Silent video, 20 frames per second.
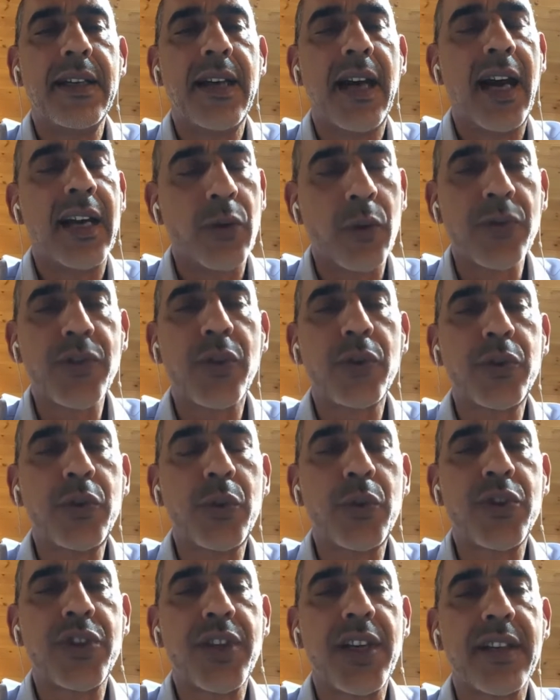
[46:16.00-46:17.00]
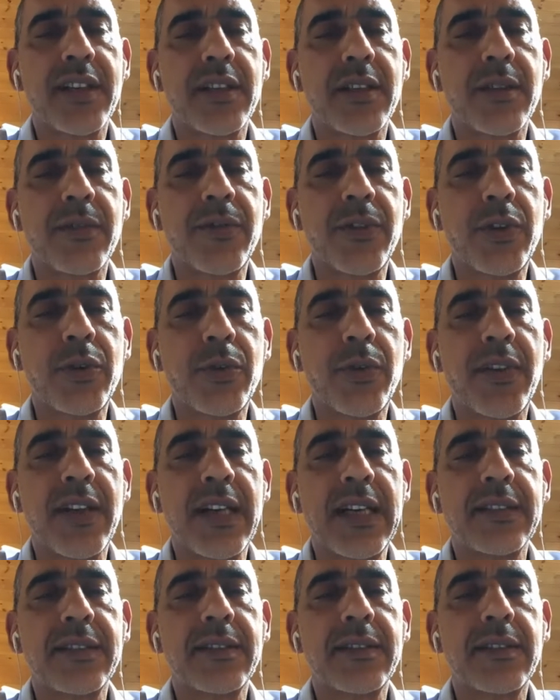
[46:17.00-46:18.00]
I also do share her view
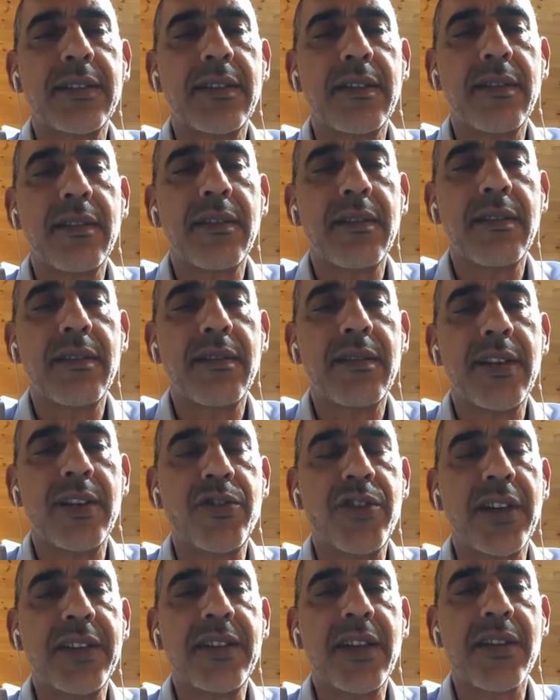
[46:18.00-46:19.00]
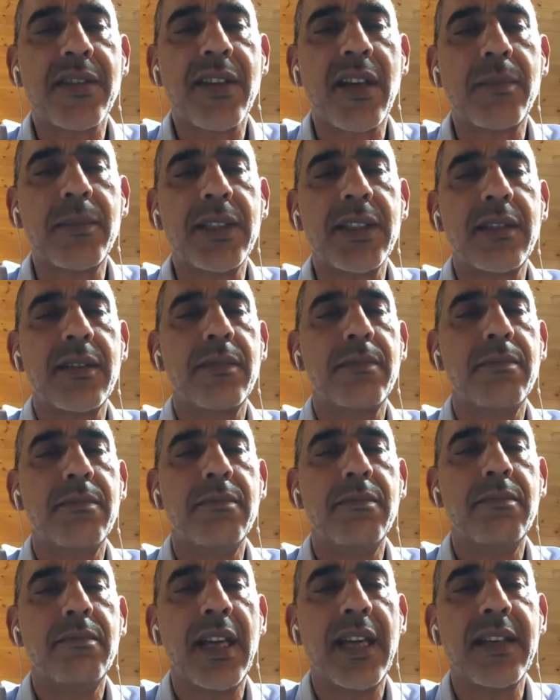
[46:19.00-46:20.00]
that the Jeddah summit
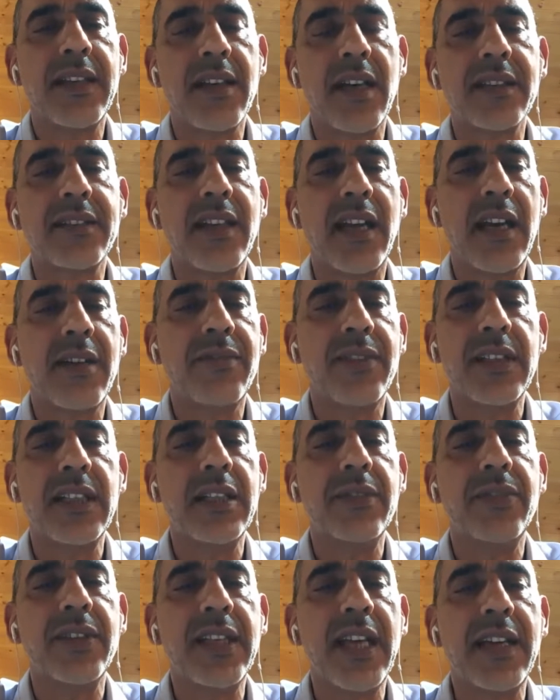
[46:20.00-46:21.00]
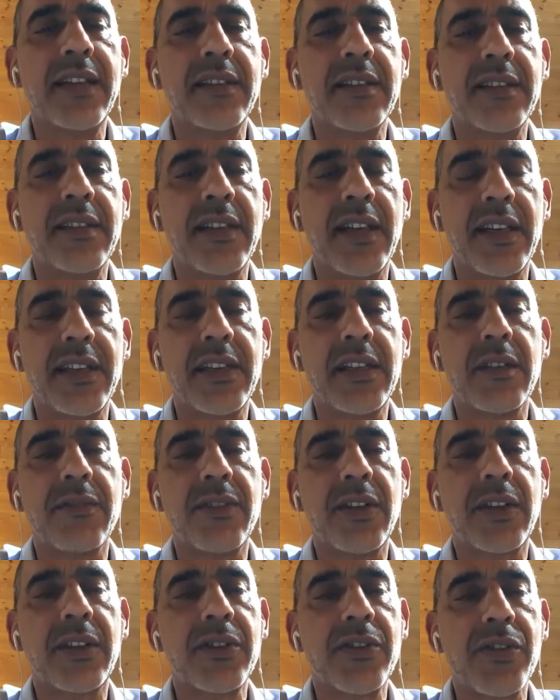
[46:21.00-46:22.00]
may not have alleviated any of
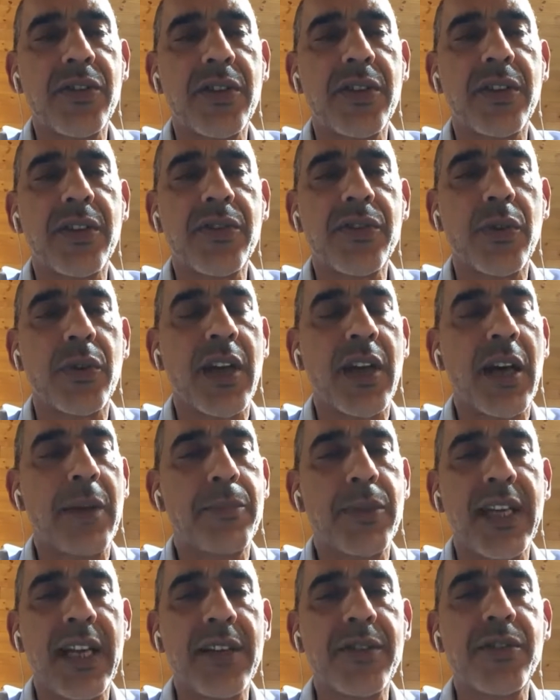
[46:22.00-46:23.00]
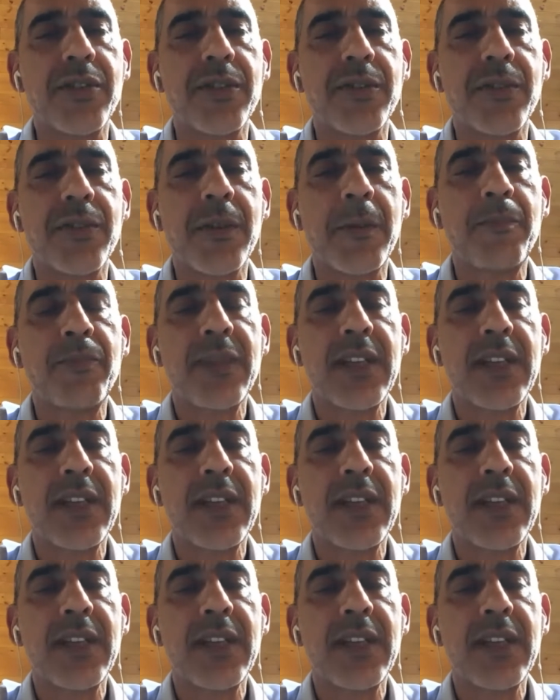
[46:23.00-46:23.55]
the concerns or apprehensions